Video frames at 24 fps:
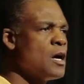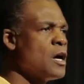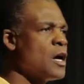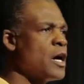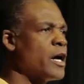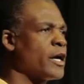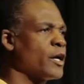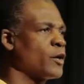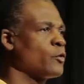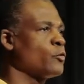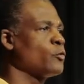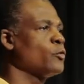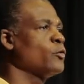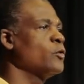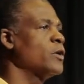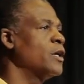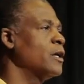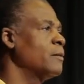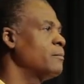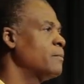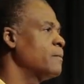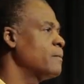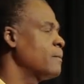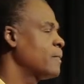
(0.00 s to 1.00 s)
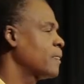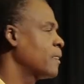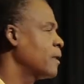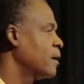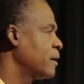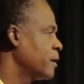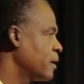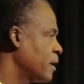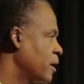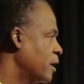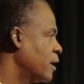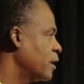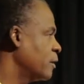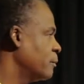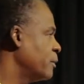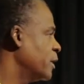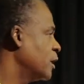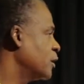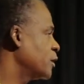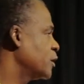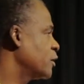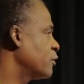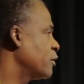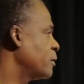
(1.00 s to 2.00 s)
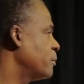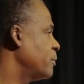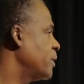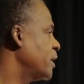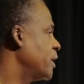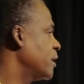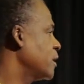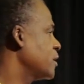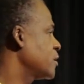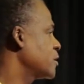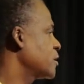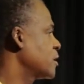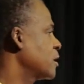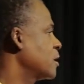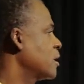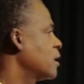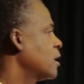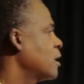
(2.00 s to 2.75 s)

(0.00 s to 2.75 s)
I grew up on a military base.